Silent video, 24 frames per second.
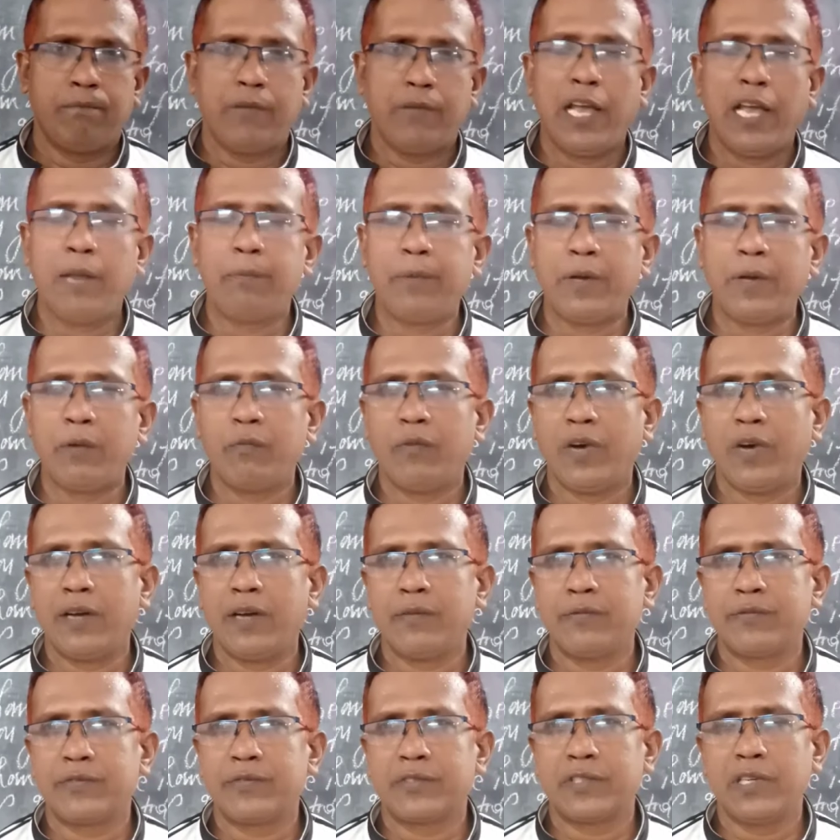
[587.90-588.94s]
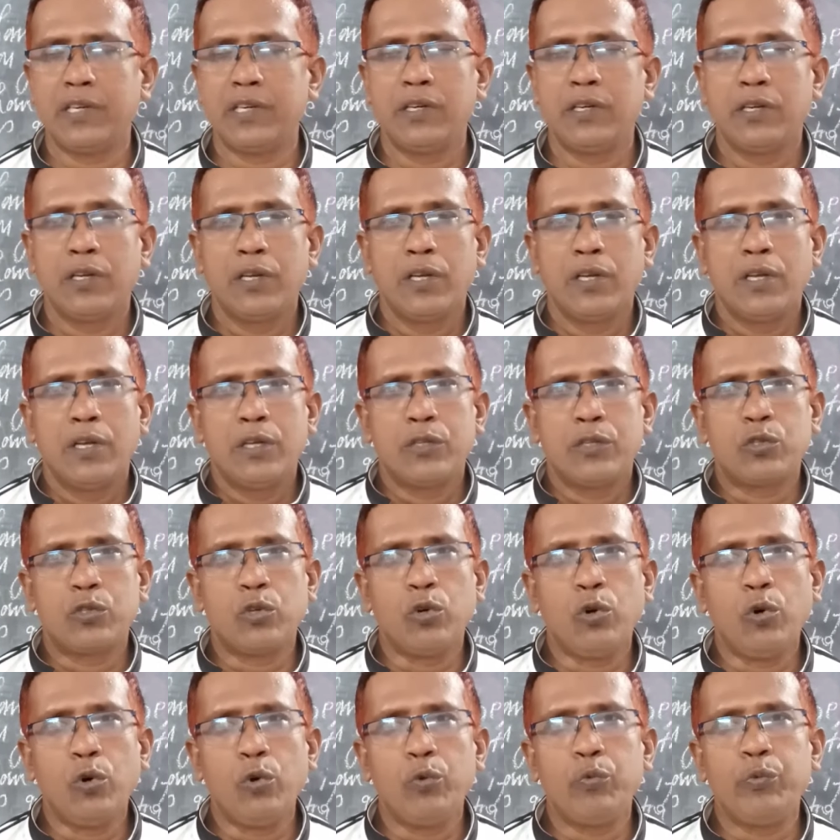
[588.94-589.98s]
helping verbs,
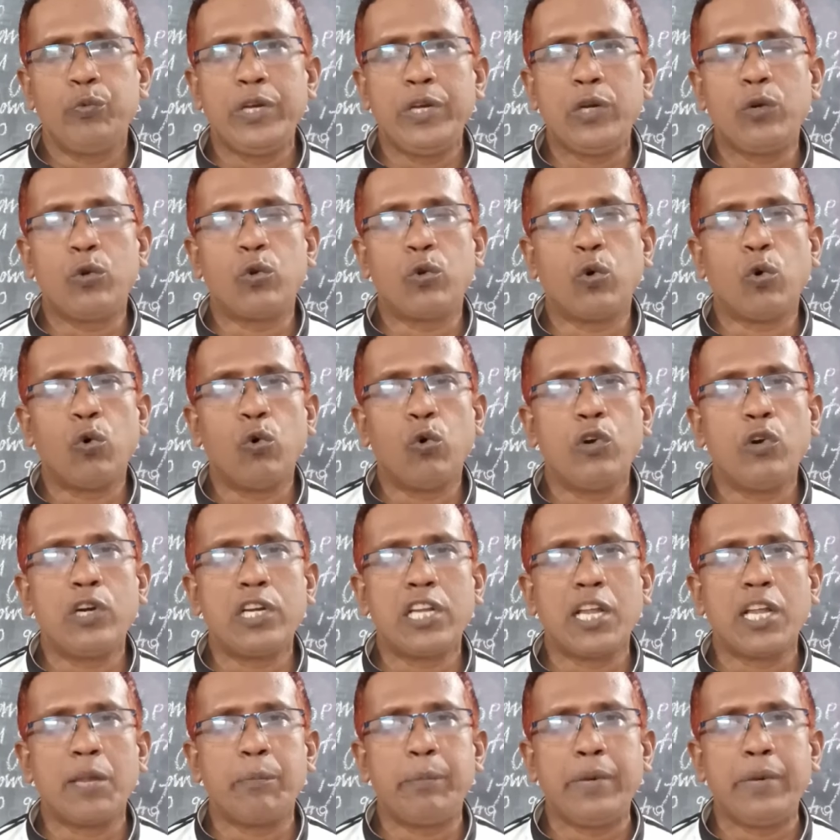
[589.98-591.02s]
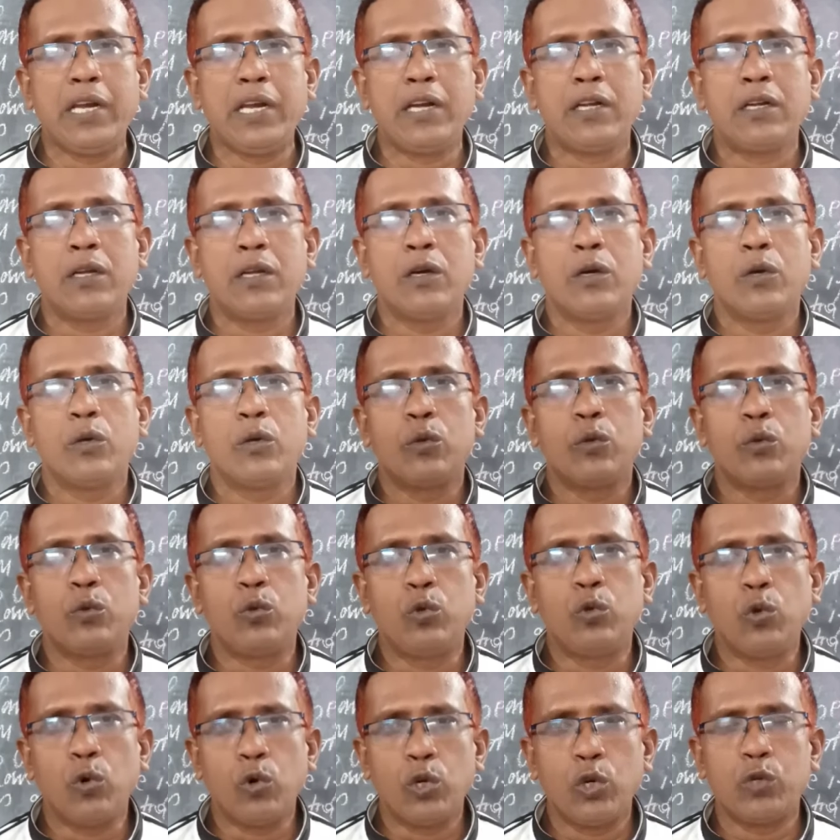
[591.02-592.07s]
so we don't repeat
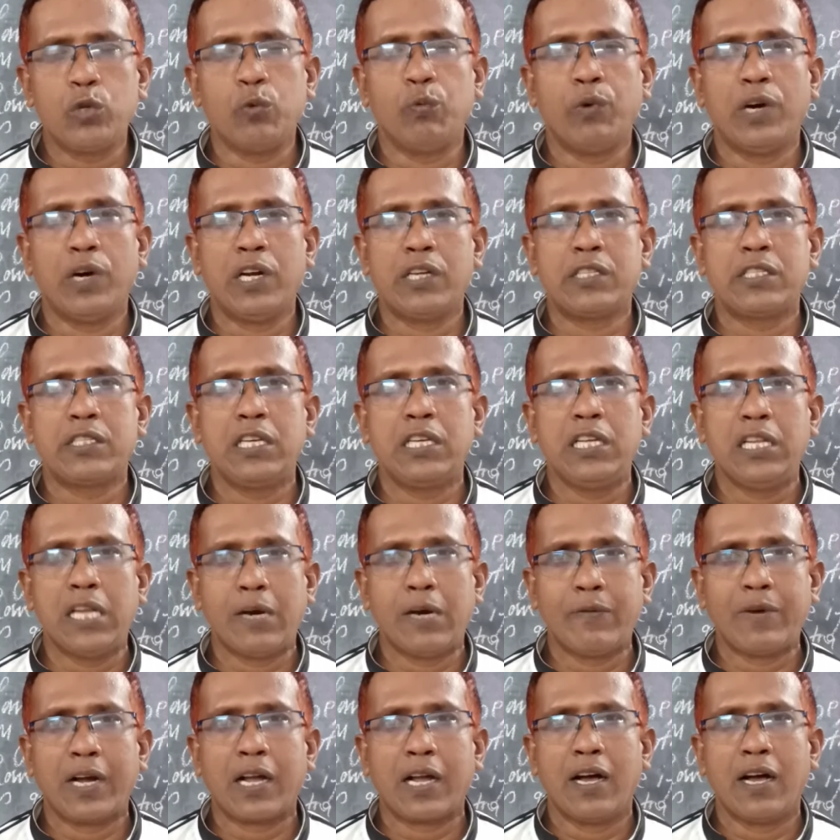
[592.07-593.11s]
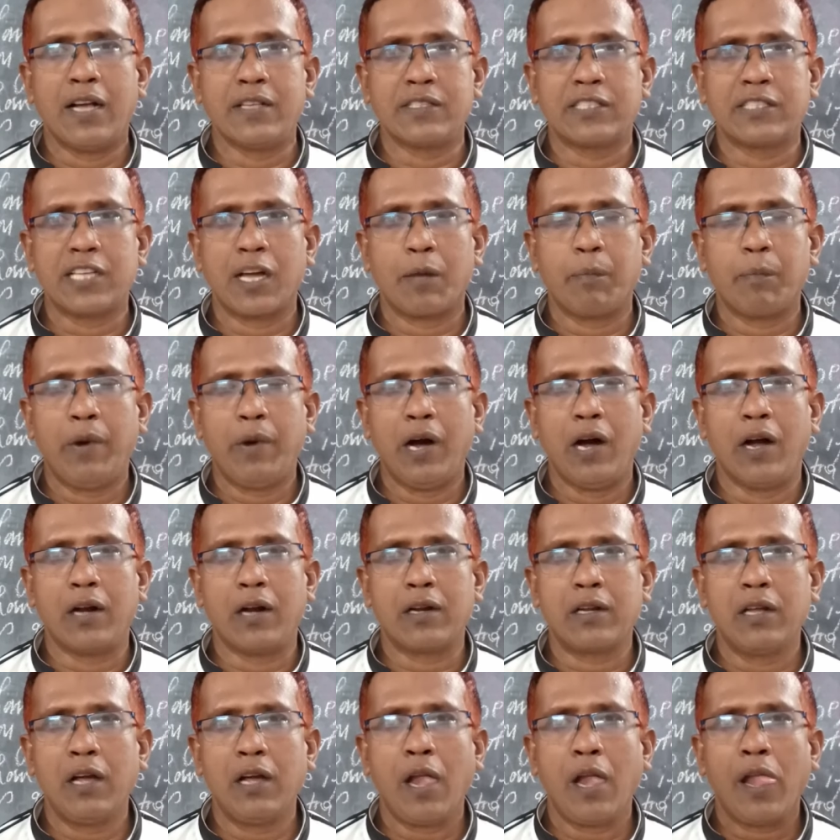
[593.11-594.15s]
those words in our answer
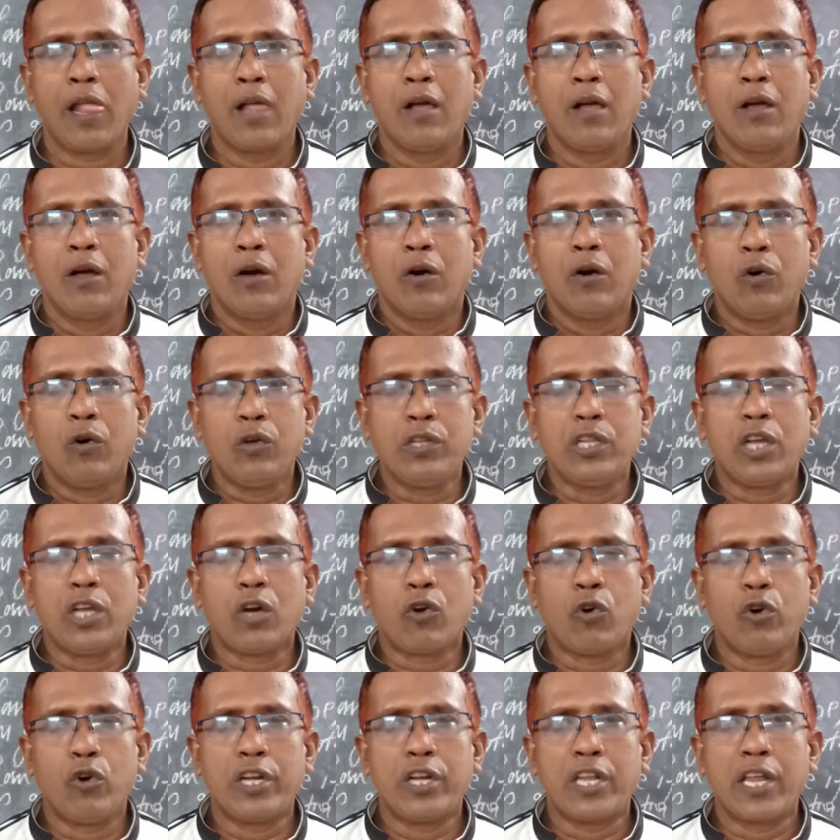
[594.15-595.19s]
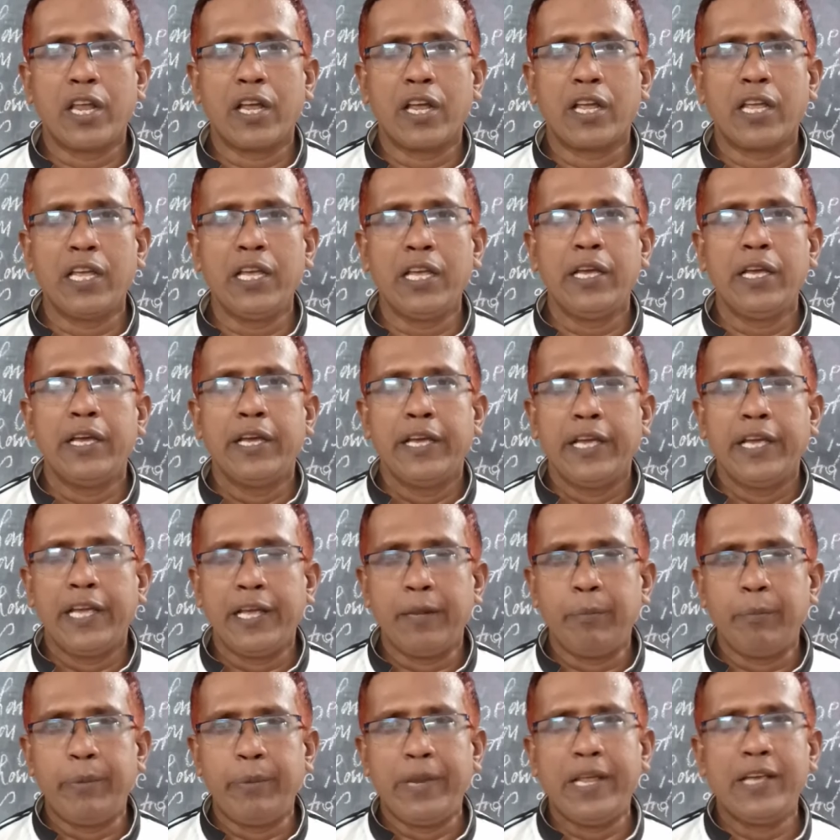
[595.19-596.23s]
part. On the contrary,
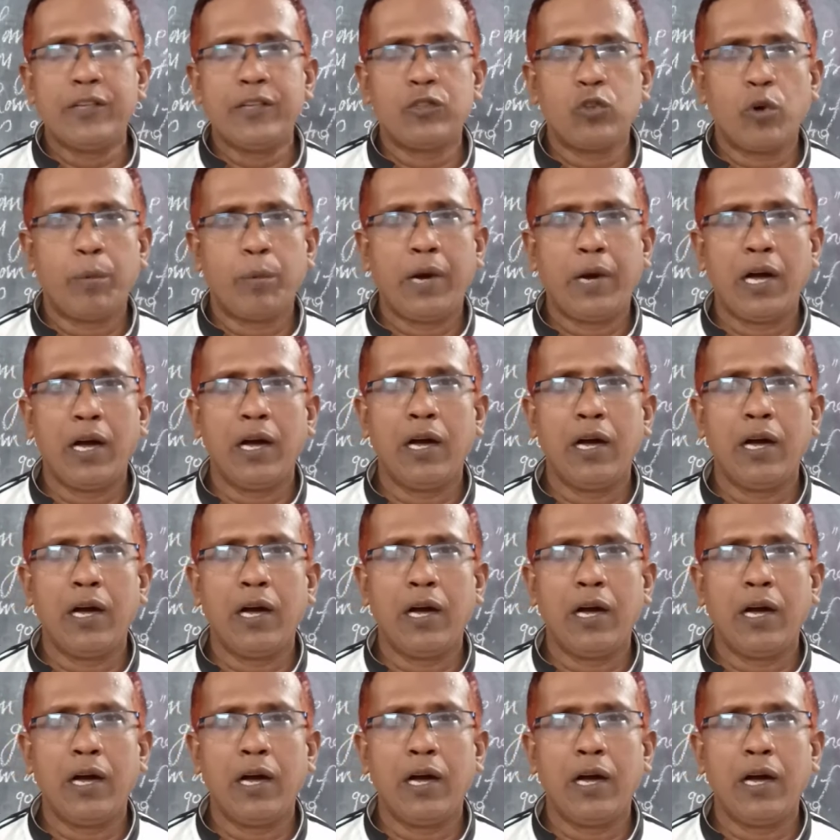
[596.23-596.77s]
in place of